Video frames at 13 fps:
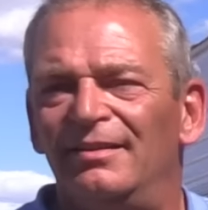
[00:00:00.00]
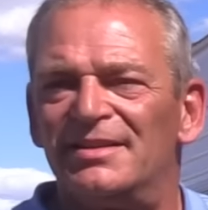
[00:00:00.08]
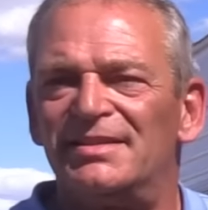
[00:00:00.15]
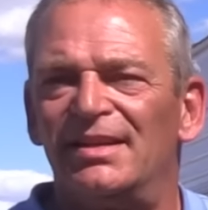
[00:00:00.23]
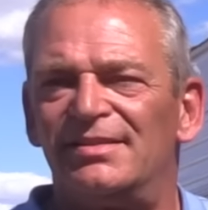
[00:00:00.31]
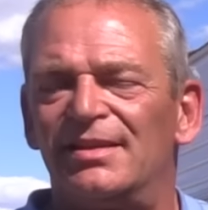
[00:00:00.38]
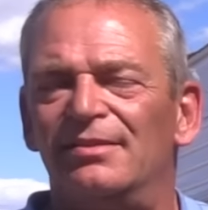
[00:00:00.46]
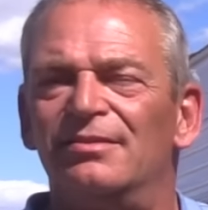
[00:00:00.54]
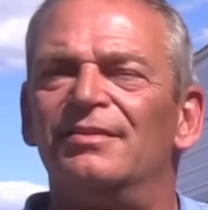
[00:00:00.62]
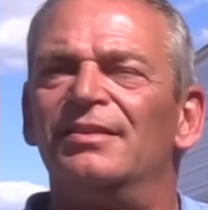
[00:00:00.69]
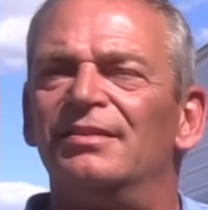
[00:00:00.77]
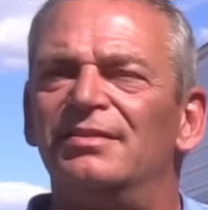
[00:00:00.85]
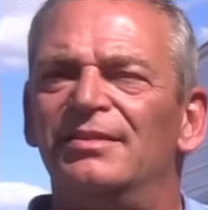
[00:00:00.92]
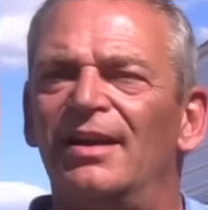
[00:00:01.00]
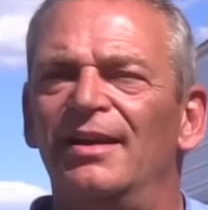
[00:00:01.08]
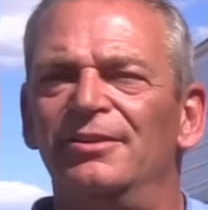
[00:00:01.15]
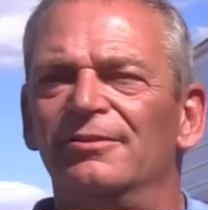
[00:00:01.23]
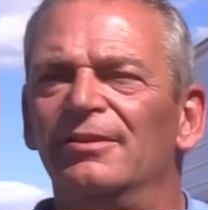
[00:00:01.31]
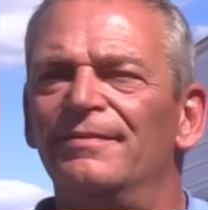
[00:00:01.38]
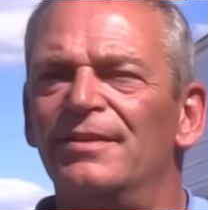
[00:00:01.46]
that sits under the
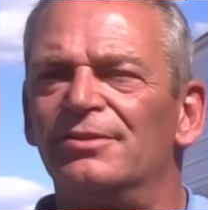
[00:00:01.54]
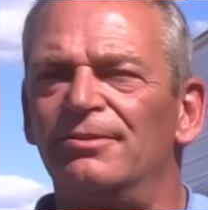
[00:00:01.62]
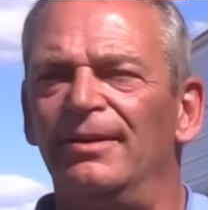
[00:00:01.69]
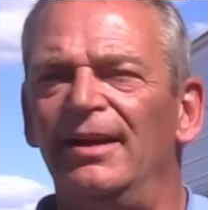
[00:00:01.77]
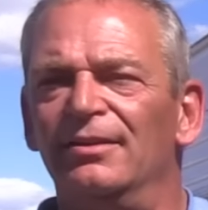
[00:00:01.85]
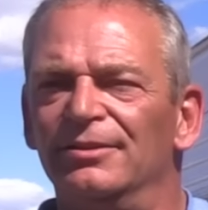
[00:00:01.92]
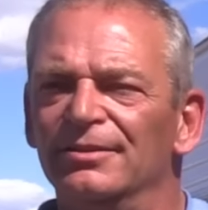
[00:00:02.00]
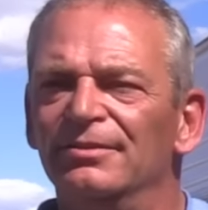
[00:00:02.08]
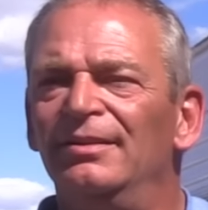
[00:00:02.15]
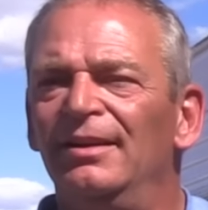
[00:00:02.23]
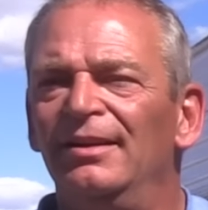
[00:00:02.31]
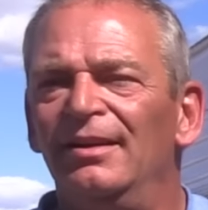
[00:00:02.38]
tire of the trailer.